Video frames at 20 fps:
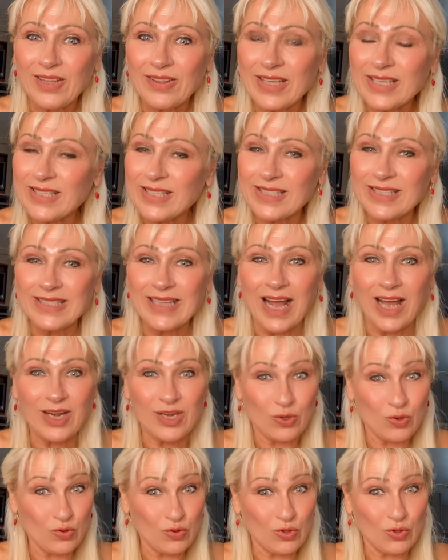This is
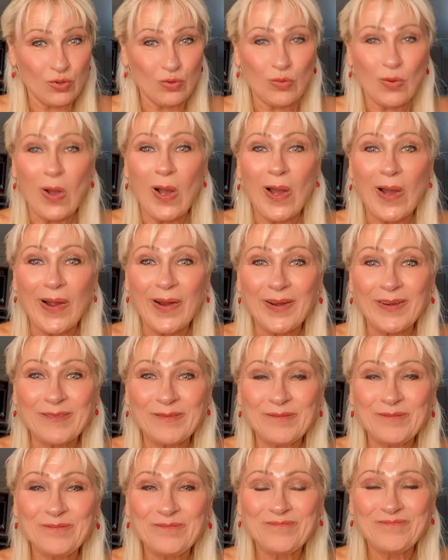not who you are.
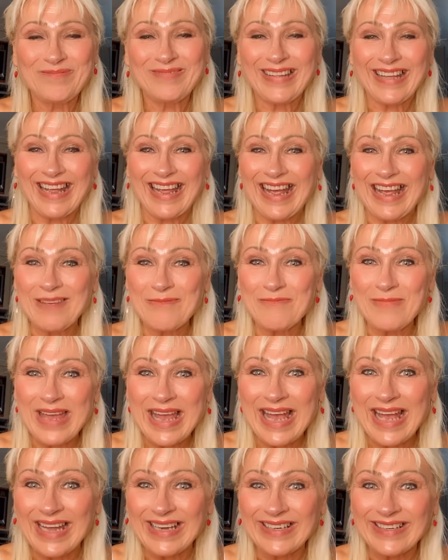
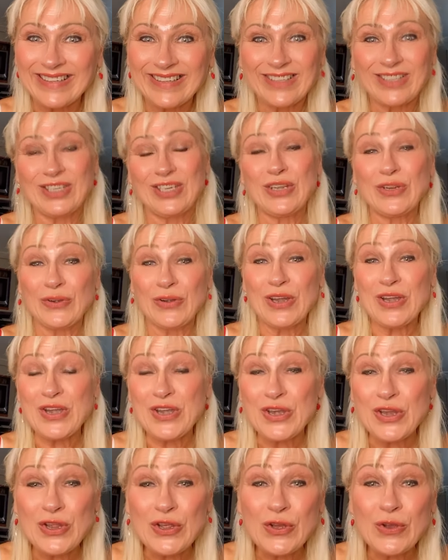Amen. You're a
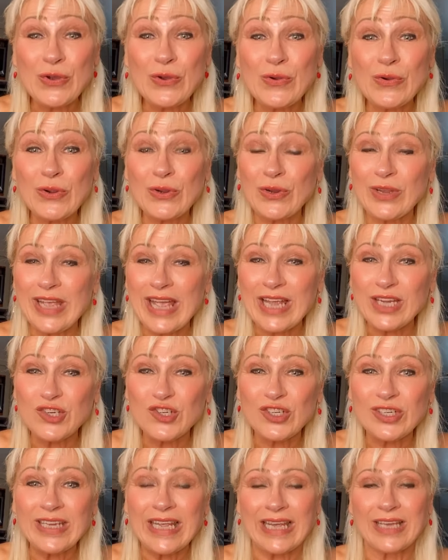new
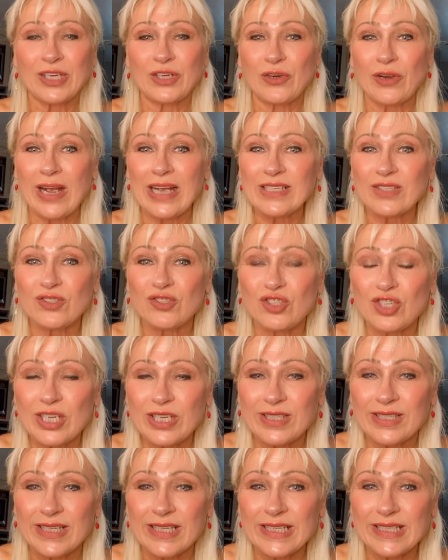creation in Christ
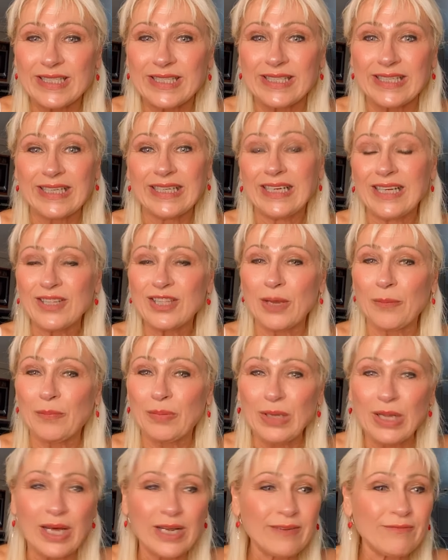Jesus. The
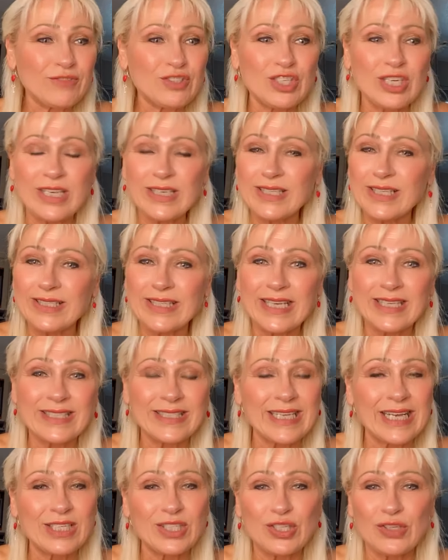blood of Jesus has
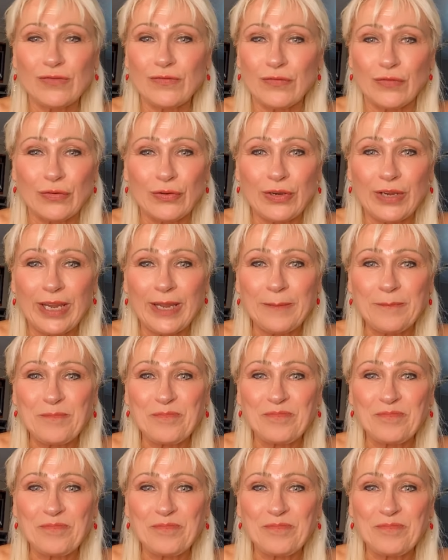set you free.